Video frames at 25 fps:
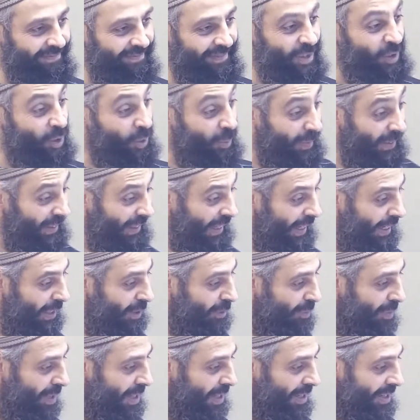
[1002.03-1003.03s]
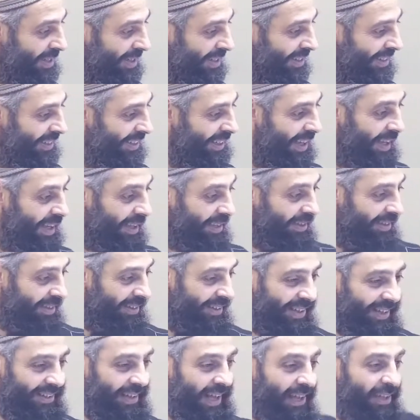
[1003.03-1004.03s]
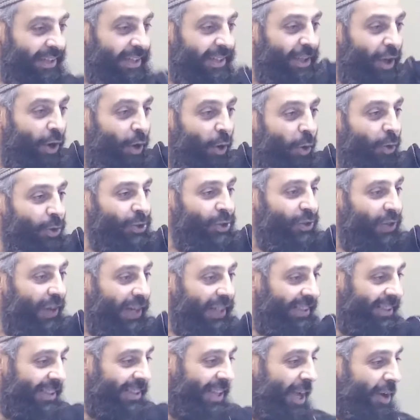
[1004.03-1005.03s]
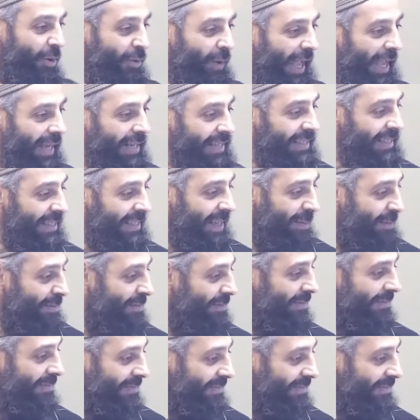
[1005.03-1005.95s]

You betrayed me? Uh, I need a horse right now, else I'm.